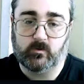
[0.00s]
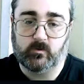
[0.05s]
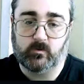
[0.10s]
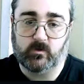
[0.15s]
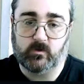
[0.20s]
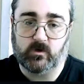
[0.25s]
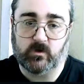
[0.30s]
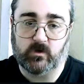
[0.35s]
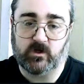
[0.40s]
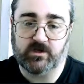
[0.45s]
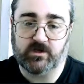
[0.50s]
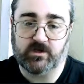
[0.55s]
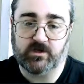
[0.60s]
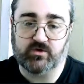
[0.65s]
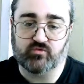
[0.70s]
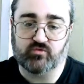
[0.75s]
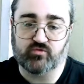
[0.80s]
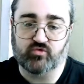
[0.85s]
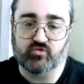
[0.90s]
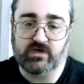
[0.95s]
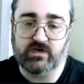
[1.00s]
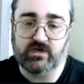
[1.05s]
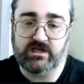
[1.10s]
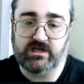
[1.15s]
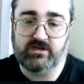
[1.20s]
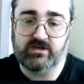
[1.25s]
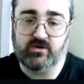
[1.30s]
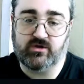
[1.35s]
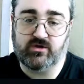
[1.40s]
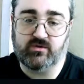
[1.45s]
I could really
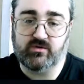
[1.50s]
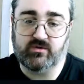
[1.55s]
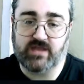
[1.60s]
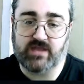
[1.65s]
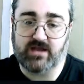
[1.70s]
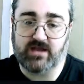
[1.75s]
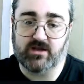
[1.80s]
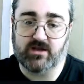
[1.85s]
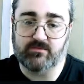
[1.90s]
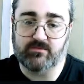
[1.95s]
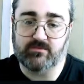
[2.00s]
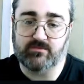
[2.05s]
do with that number